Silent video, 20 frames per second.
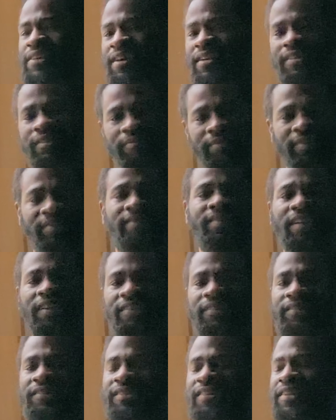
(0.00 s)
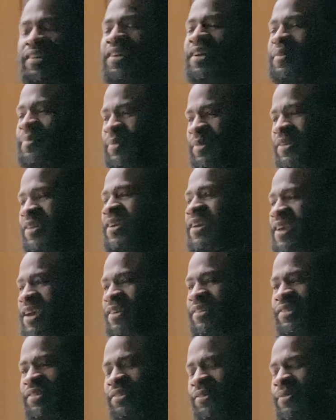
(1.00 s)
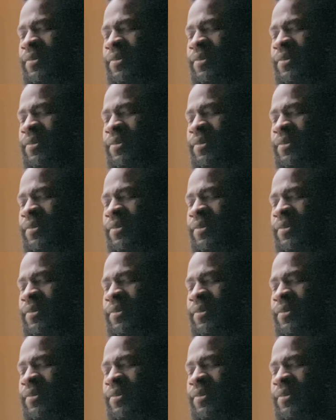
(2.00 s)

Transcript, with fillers: conversation and communication.